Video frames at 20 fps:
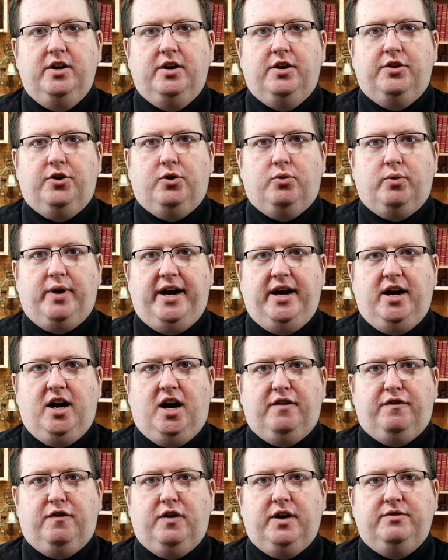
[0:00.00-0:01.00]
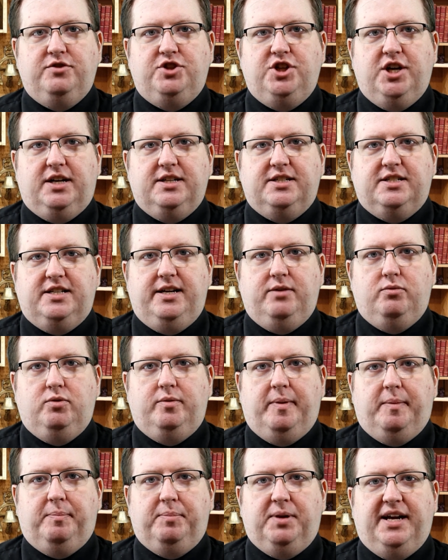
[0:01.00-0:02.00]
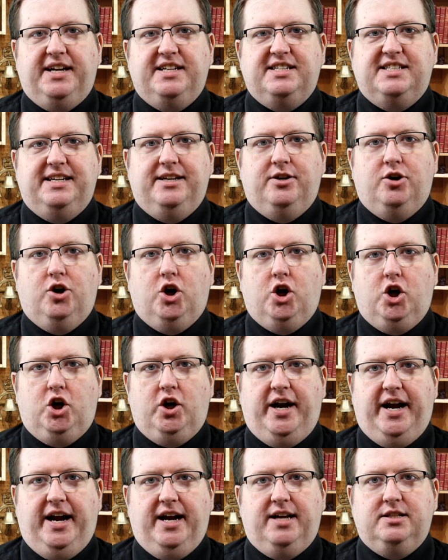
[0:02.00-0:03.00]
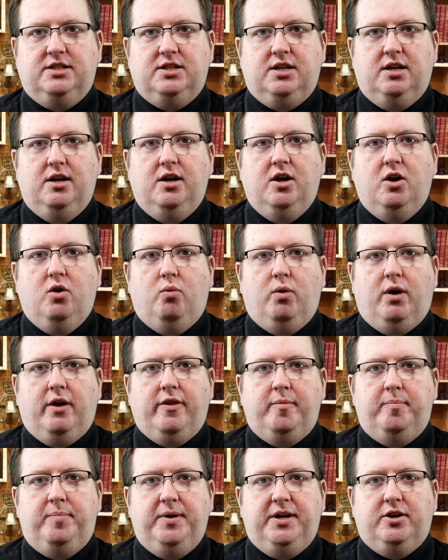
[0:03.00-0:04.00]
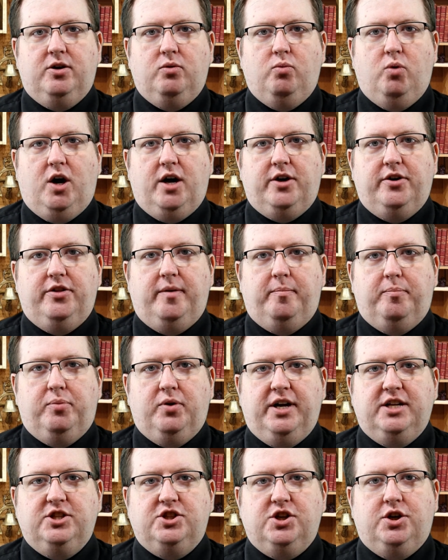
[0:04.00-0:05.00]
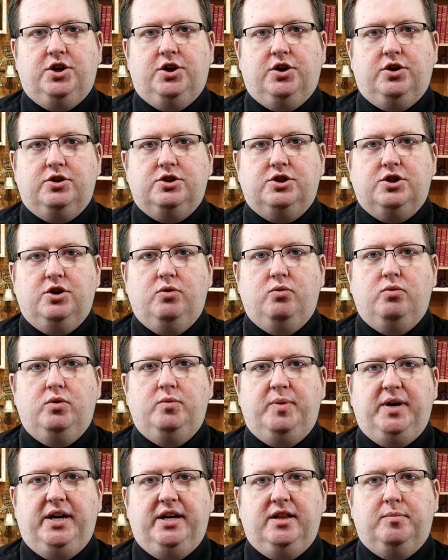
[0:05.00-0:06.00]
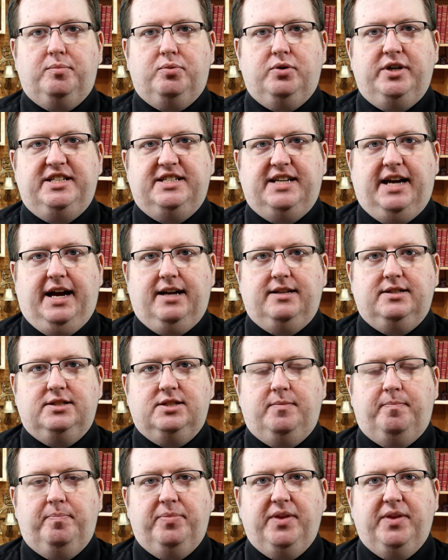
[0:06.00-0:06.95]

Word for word: The grain offering of jealousy would be placed in her hands, while the bitter water that brings a curse would be in the priest's hands.